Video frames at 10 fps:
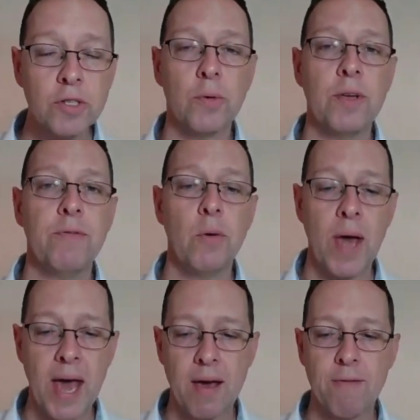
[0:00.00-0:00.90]
So if you
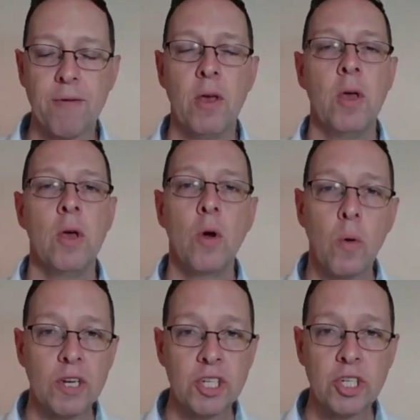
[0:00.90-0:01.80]
have
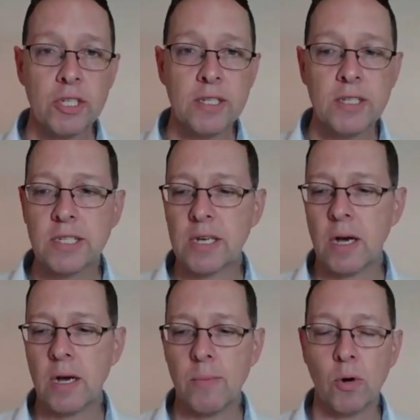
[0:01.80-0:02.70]
questions
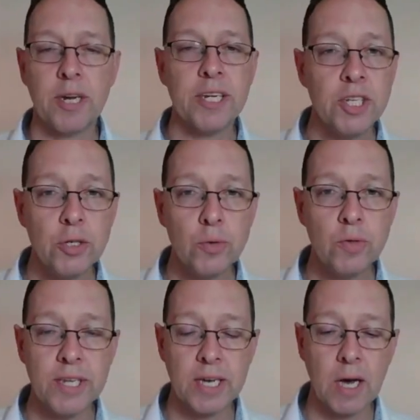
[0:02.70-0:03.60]
or
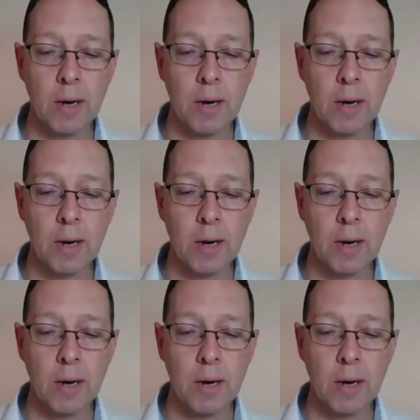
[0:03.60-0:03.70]
issues that